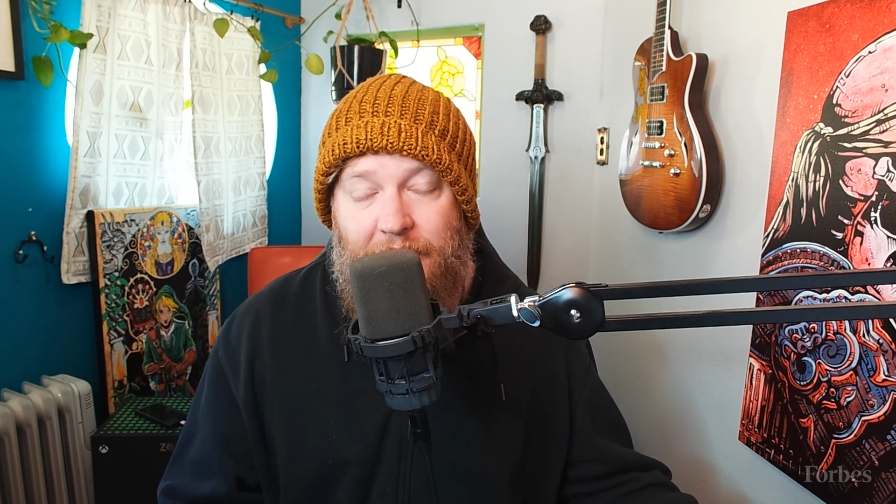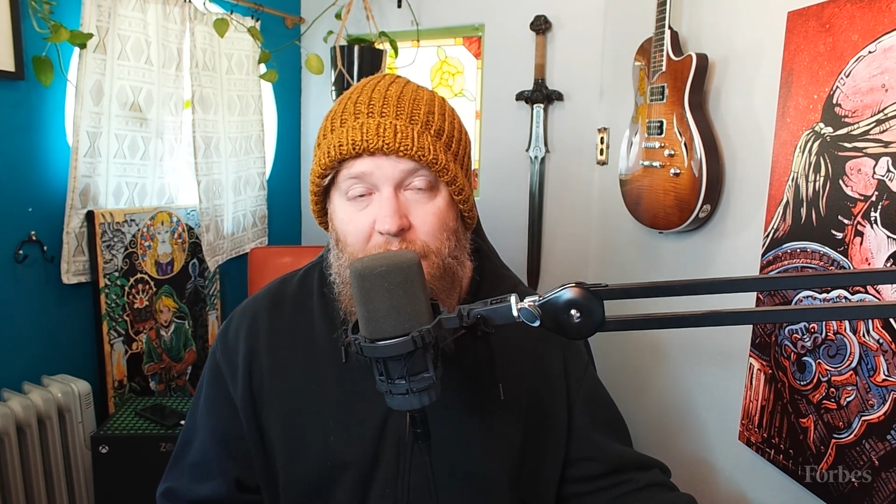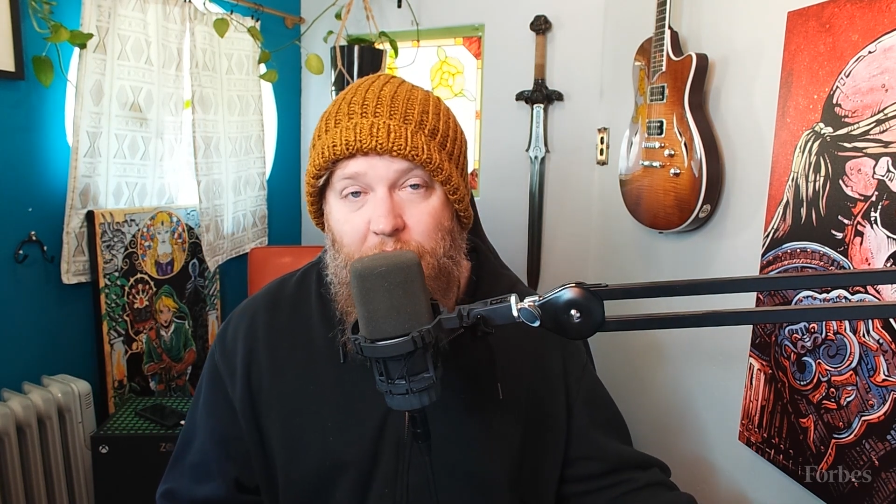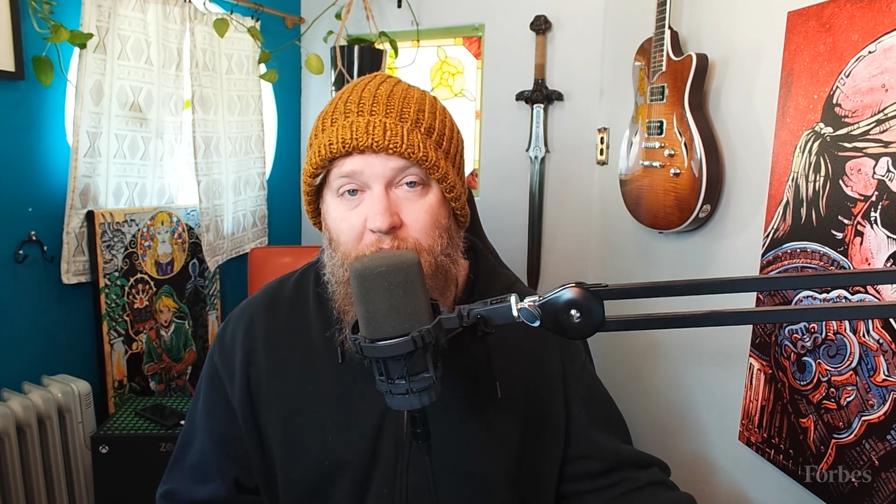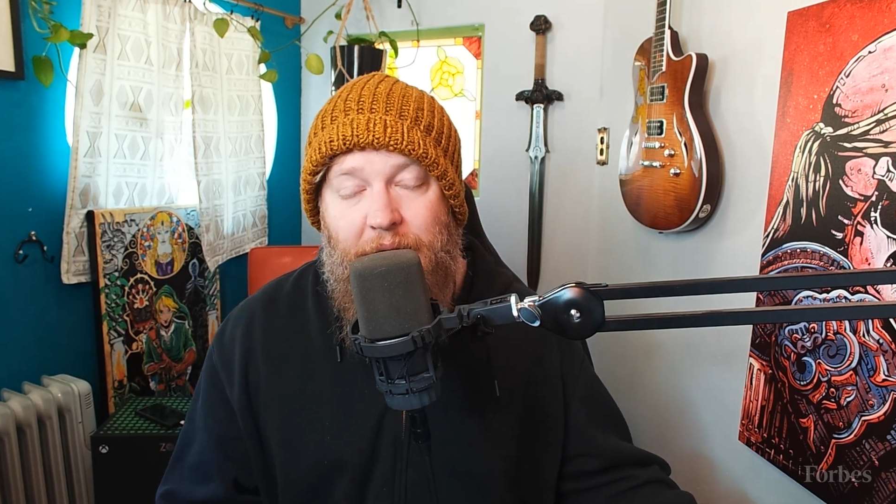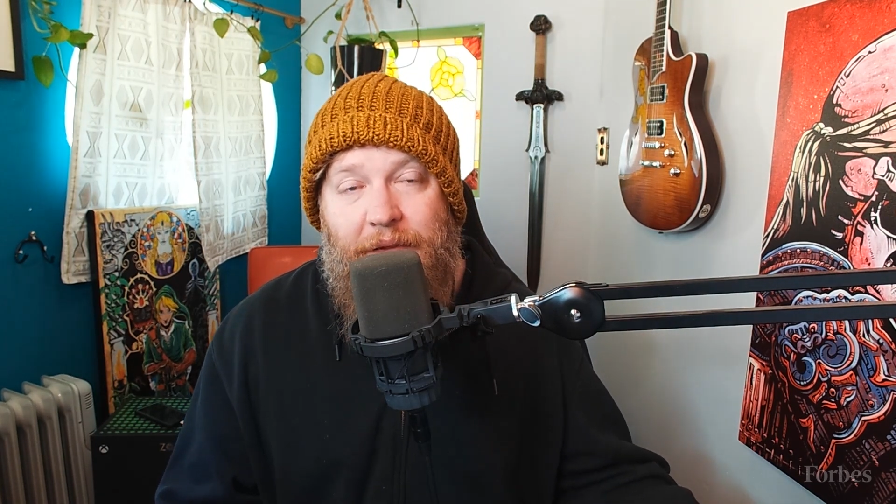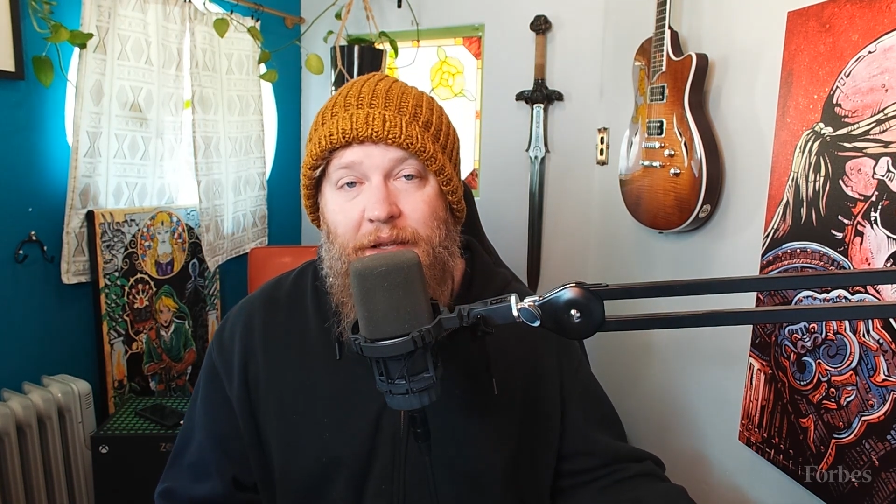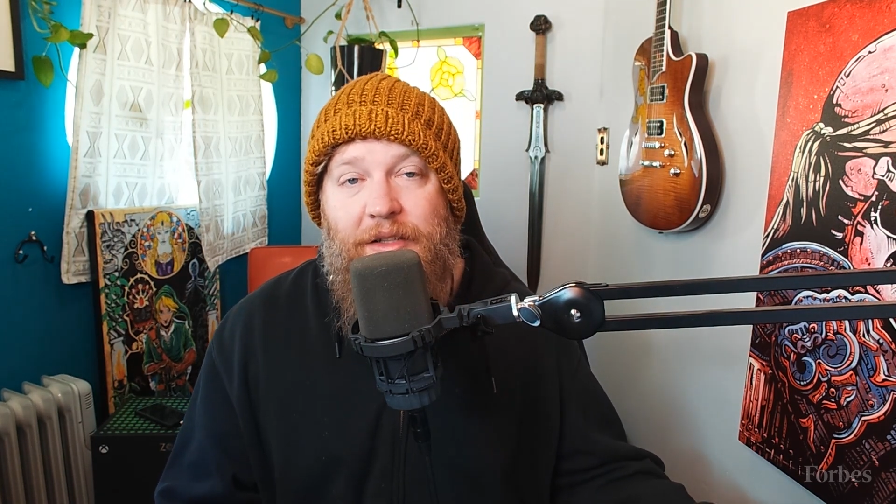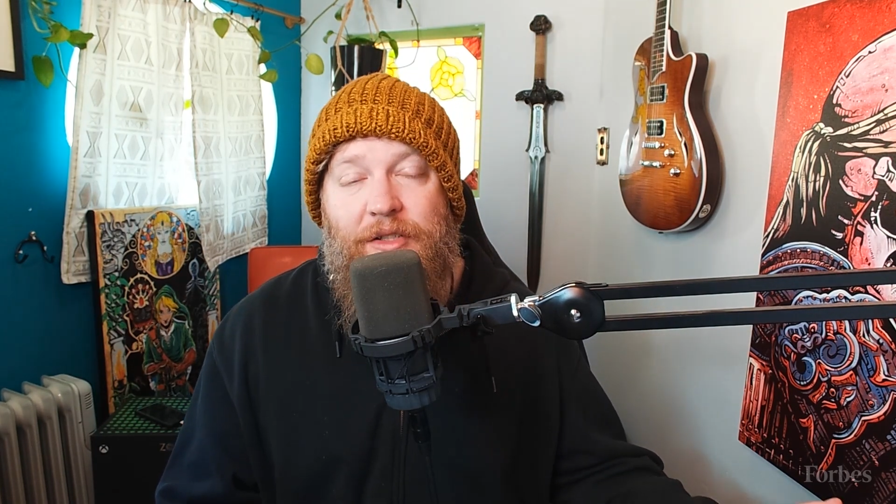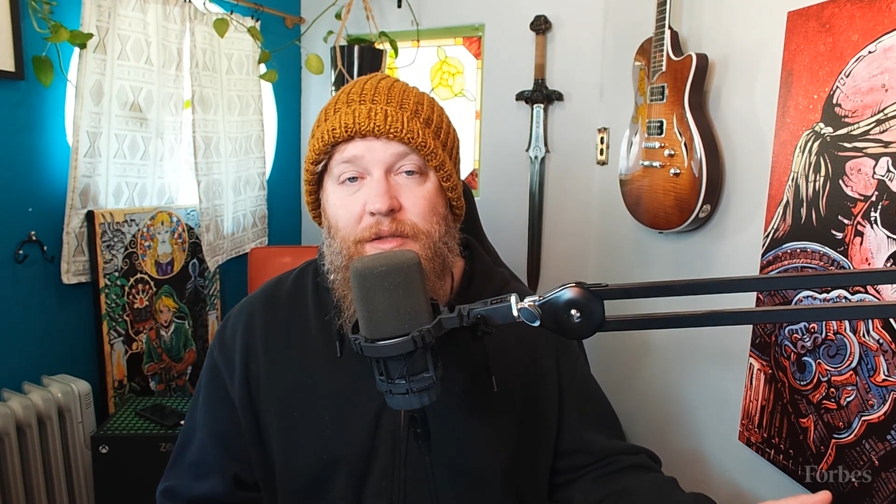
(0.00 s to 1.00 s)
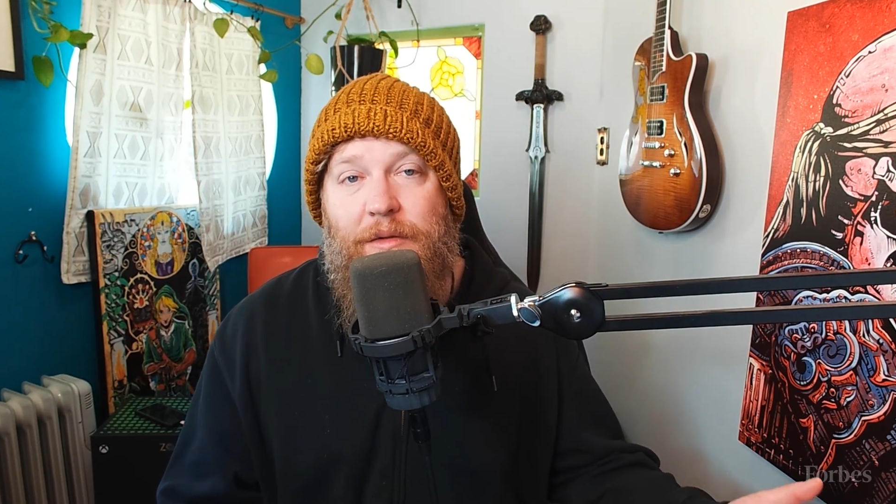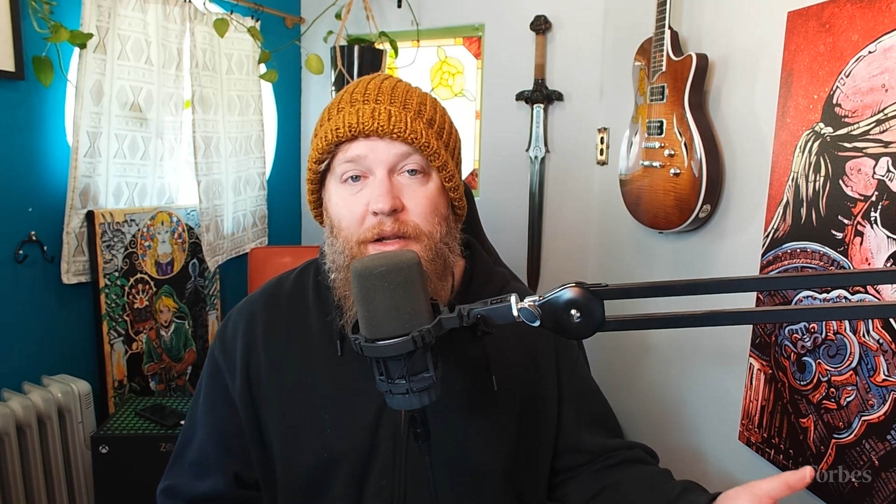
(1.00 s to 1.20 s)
And then it's just